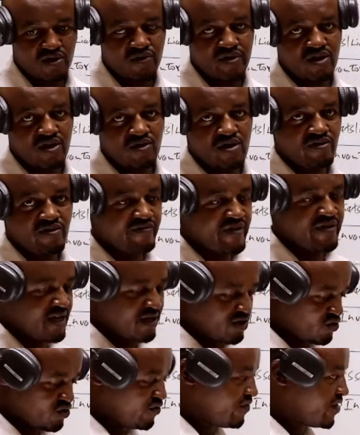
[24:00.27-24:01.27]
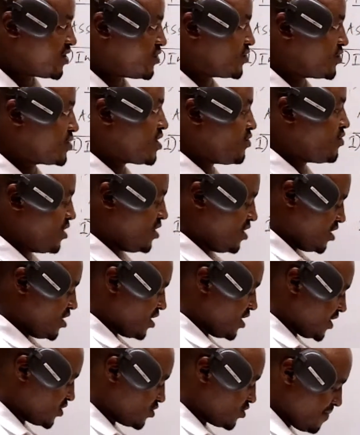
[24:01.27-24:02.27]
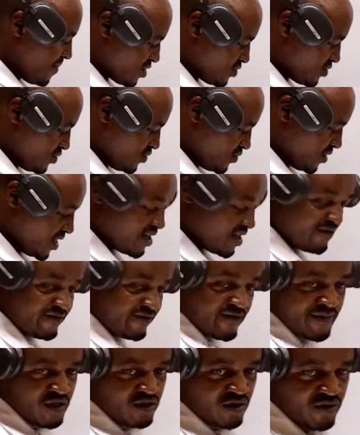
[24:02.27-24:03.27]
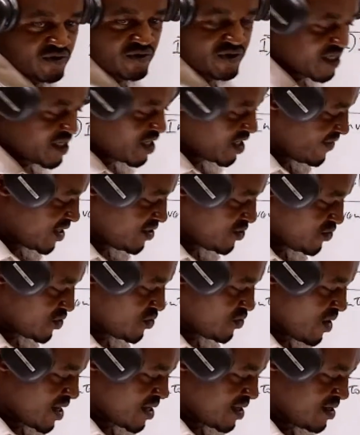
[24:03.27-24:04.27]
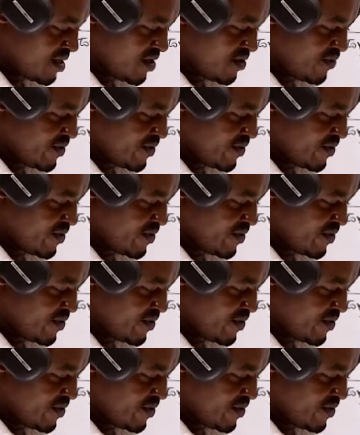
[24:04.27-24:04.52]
the lower of the two values. Now, let's go back to the information which is given in note 1.